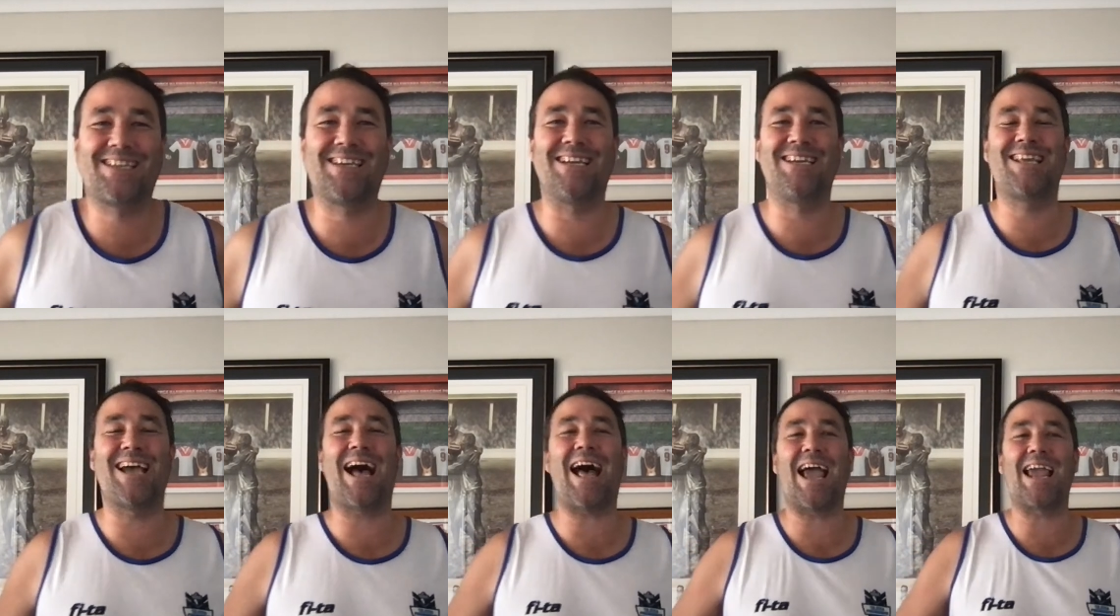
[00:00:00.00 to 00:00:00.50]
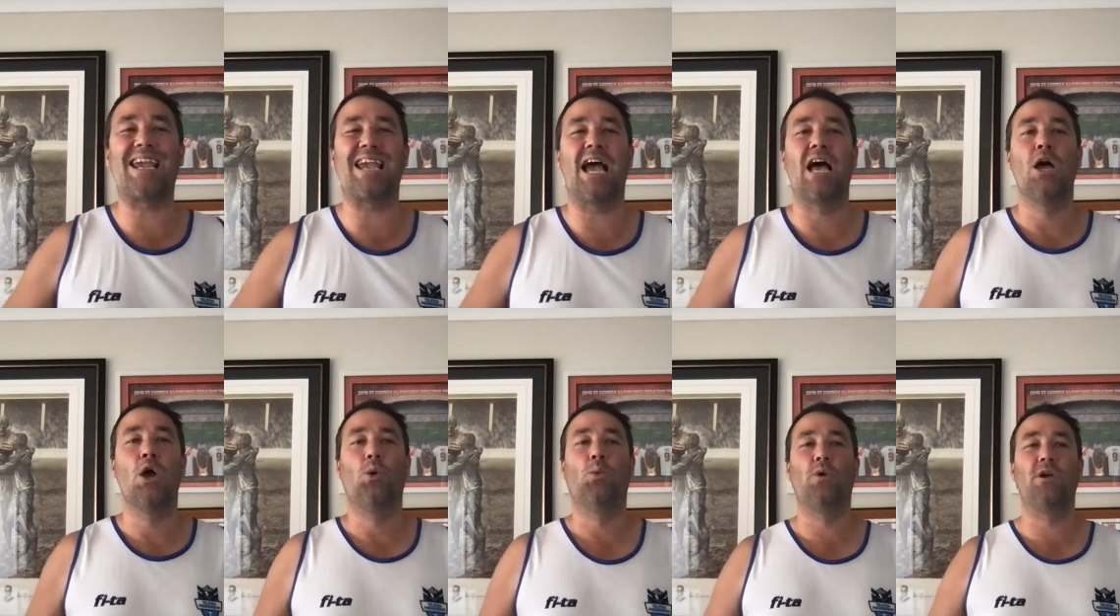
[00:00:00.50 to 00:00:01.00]
Today,
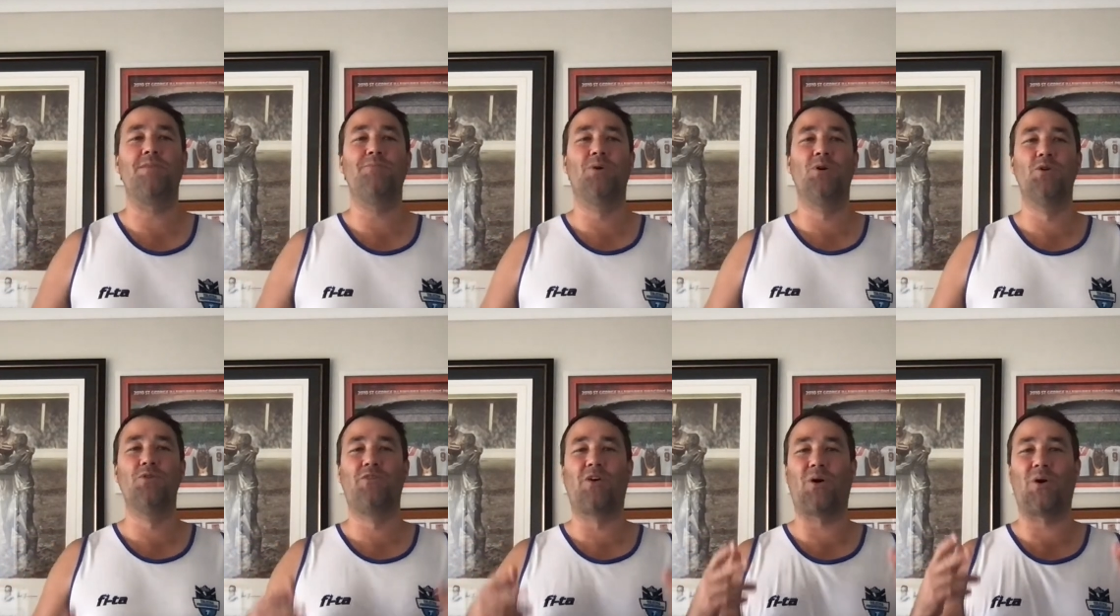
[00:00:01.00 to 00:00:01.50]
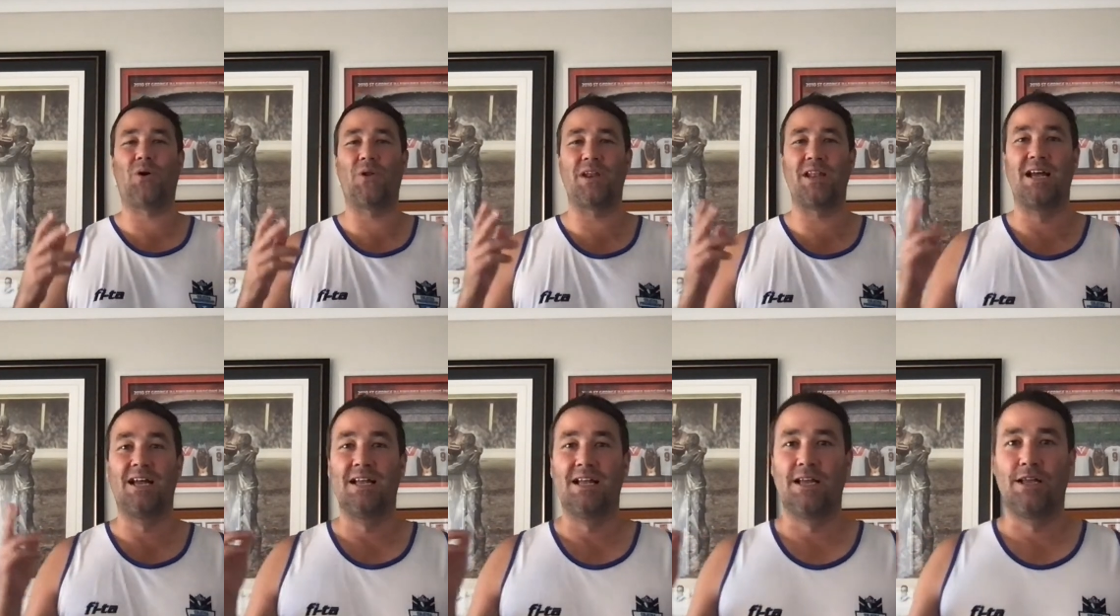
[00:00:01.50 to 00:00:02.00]
we move
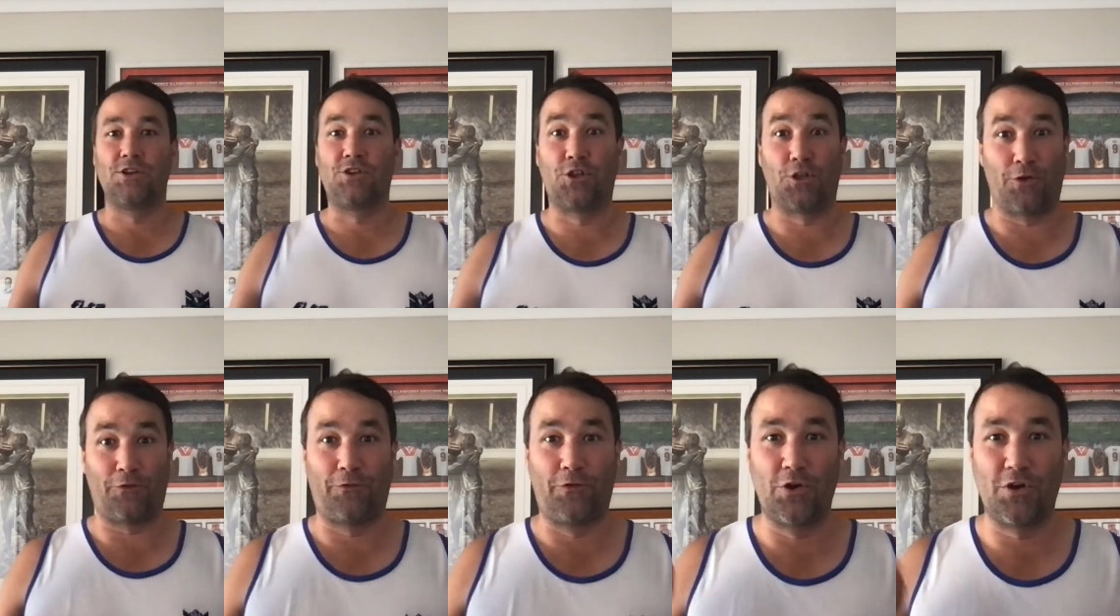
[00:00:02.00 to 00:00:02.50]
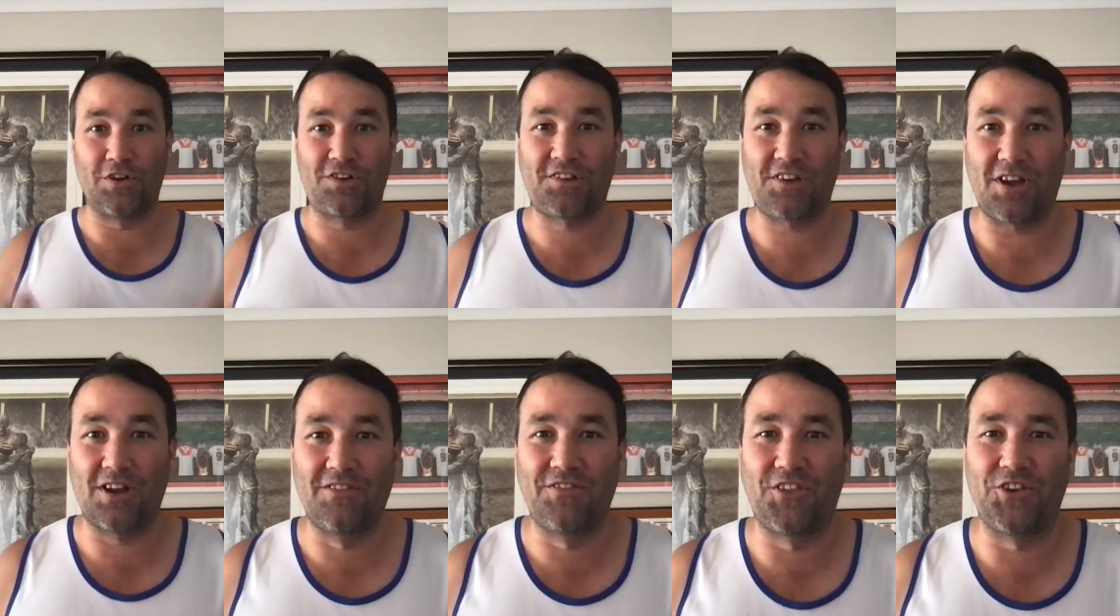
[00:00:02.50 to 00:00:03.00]
on to the
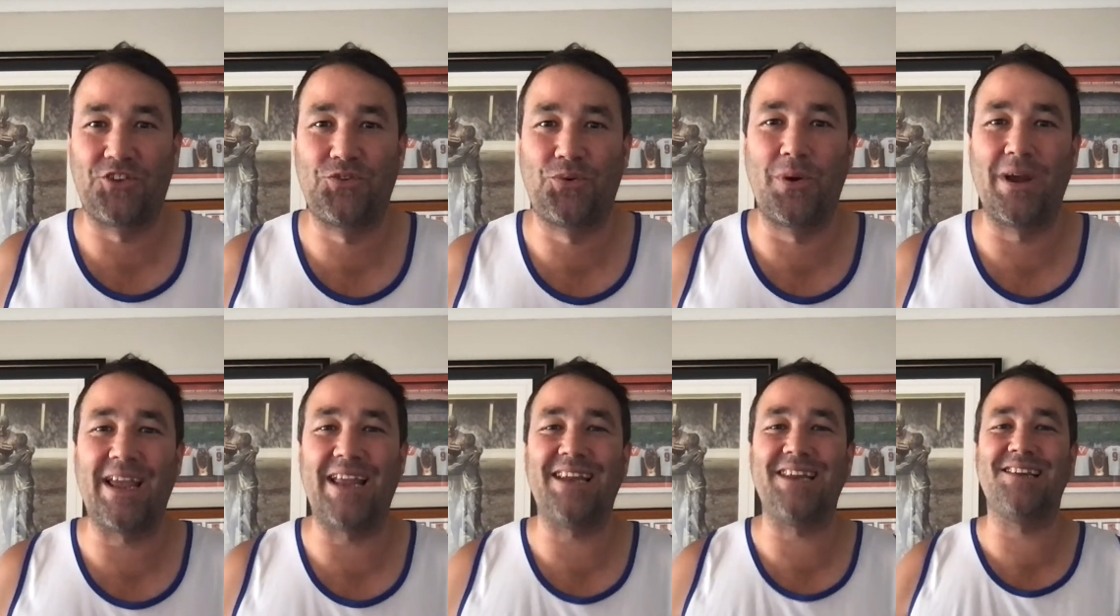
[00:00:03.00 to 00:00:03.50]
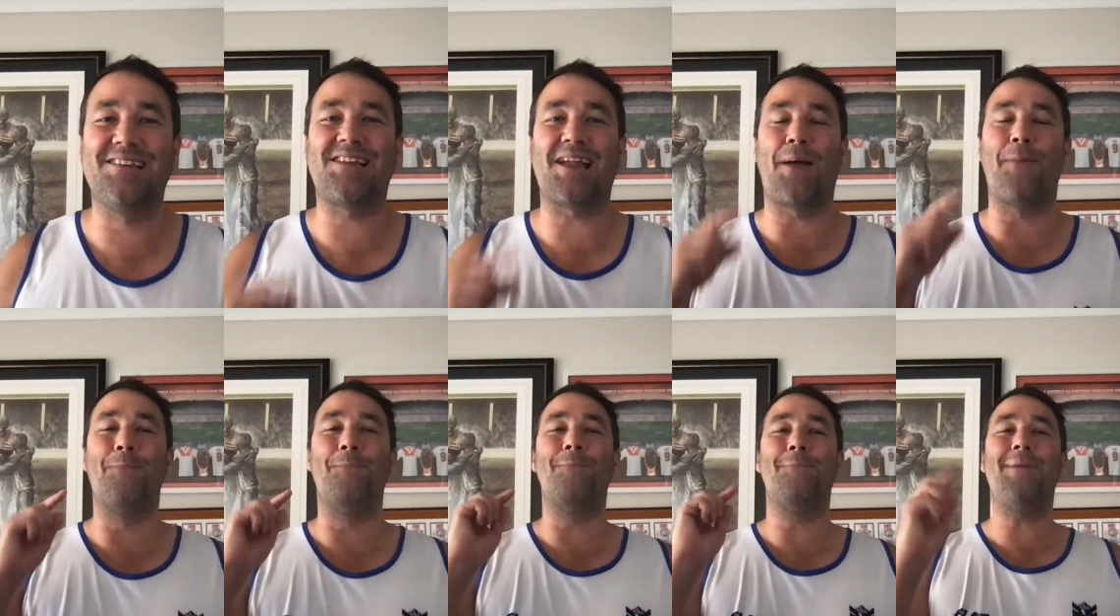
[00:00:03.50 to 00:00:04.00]
first of the twins,
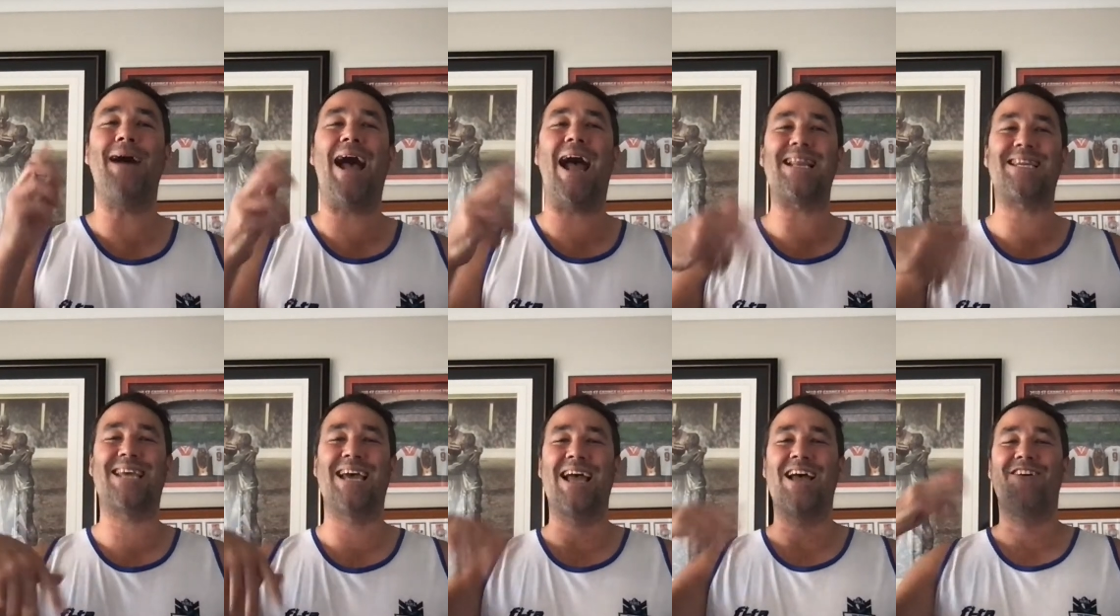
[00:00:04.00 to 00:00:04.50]
Matt